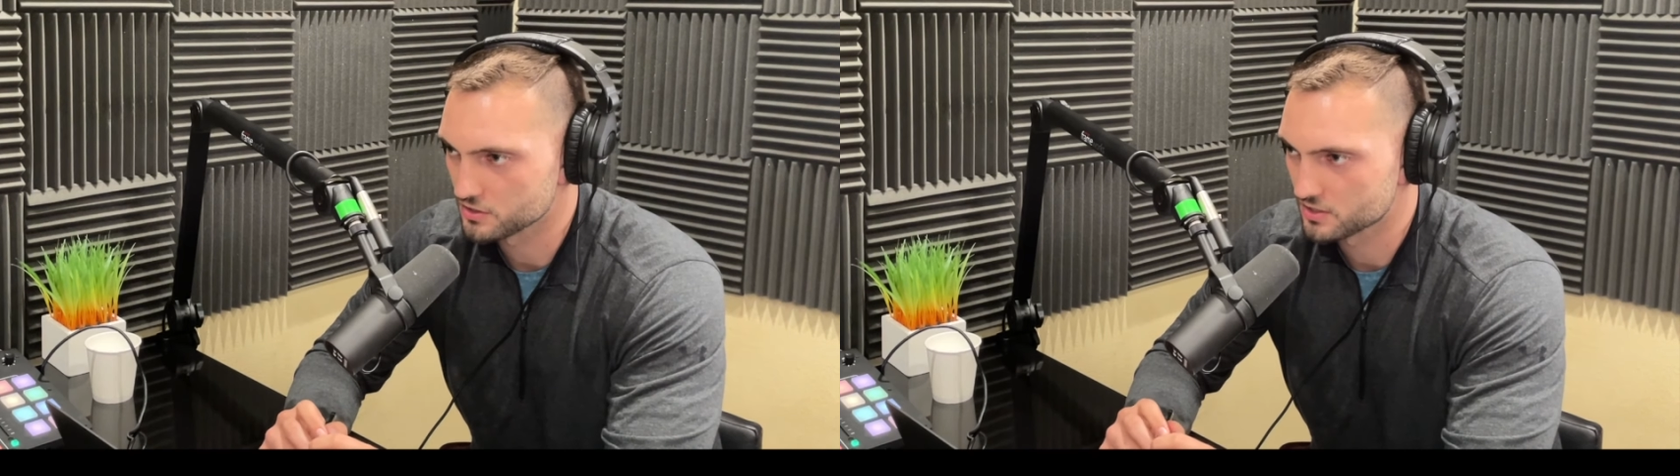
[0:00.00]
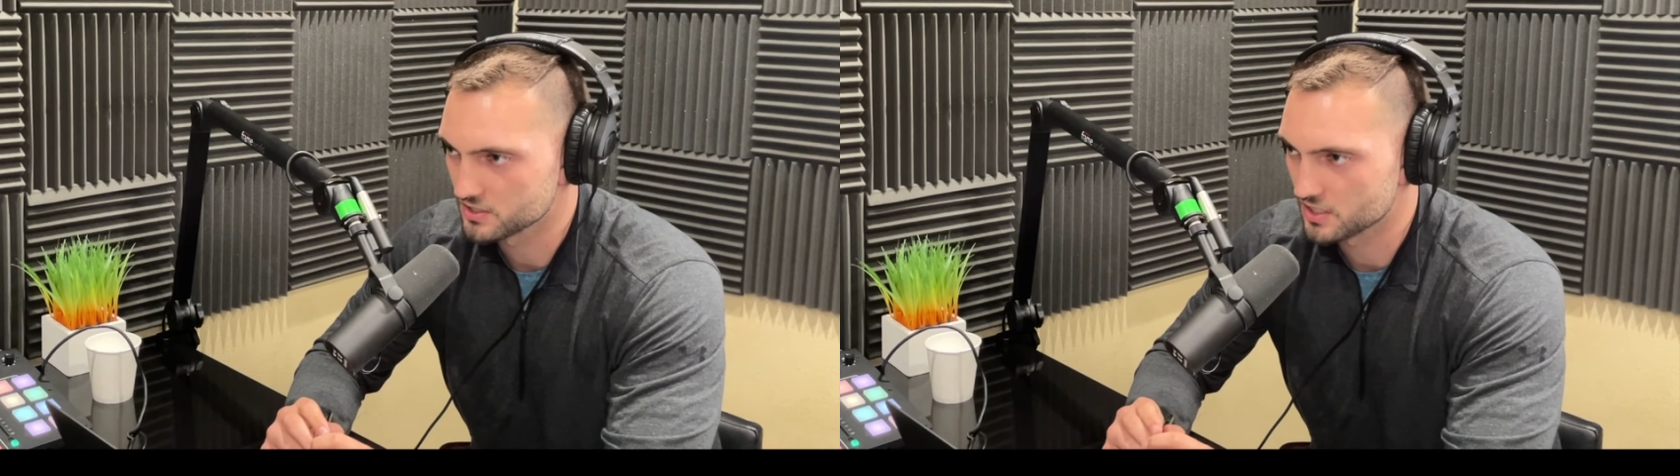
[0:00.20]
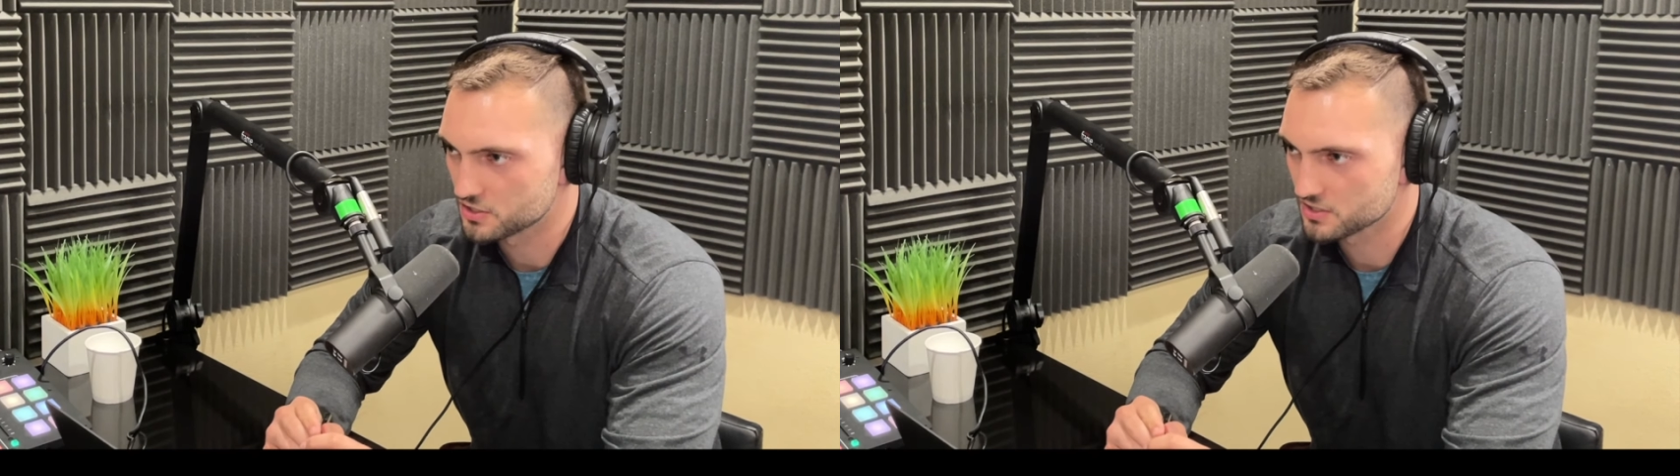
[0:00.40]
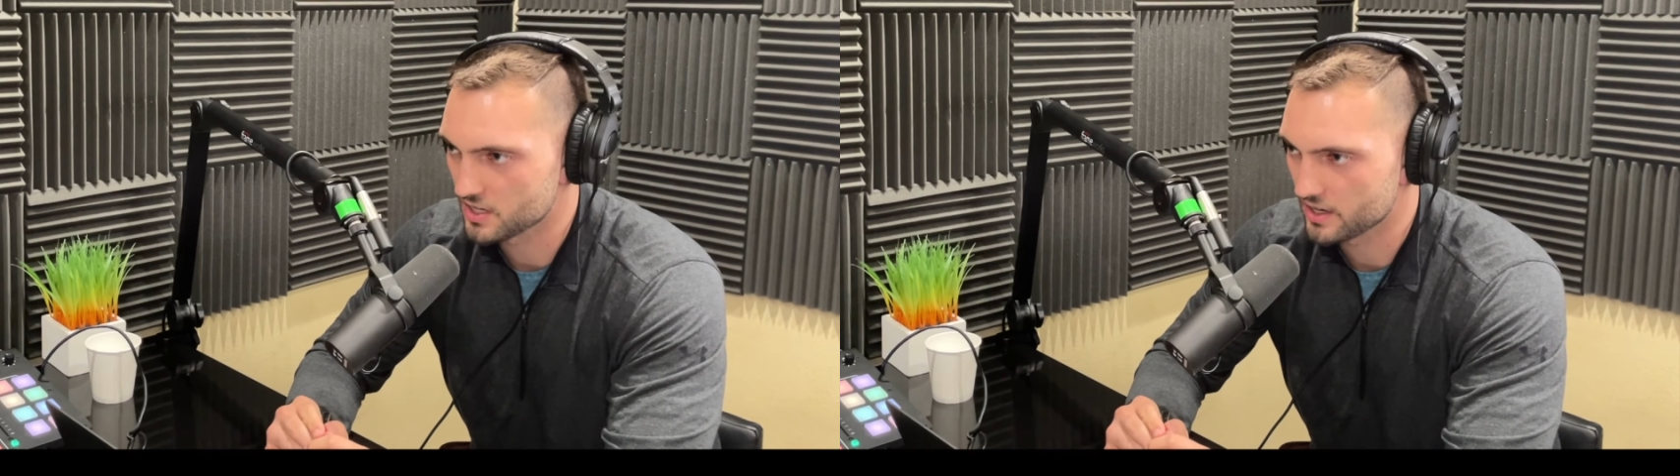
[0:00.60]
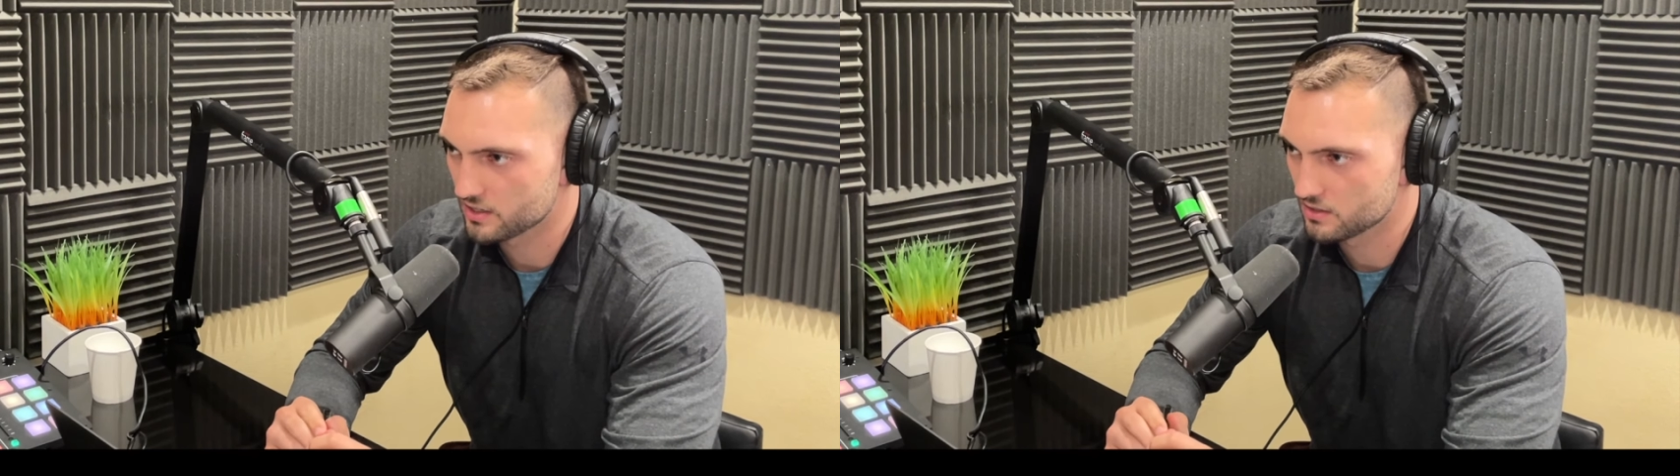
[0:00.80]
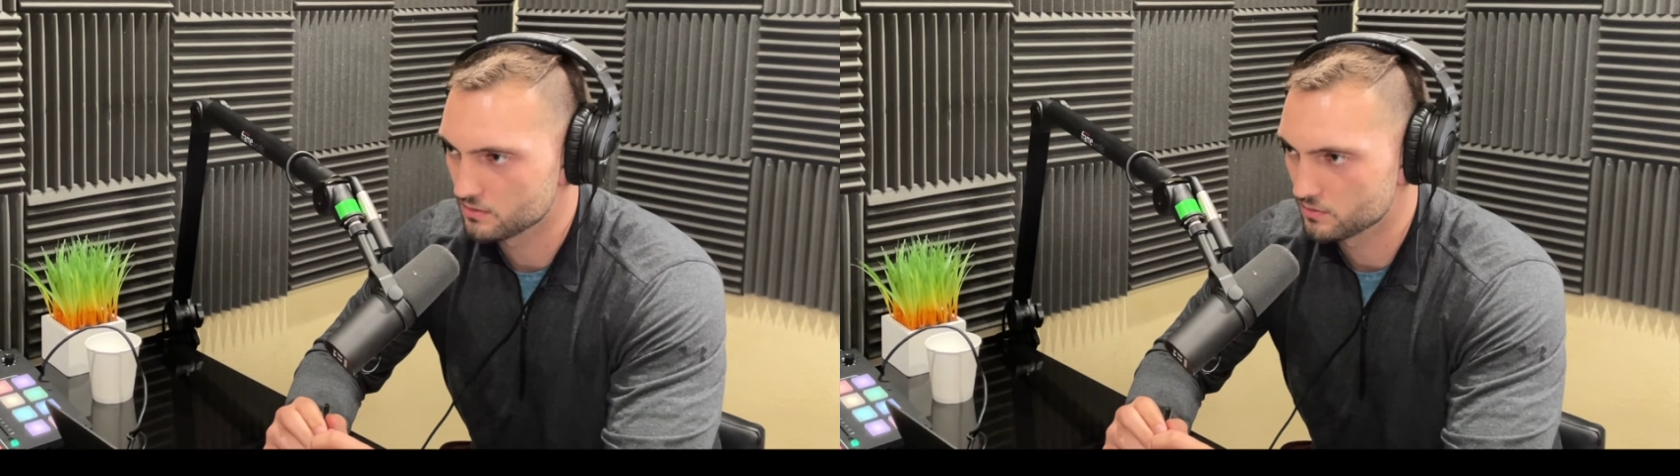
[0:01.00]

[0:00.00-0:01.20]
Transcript: Because they just had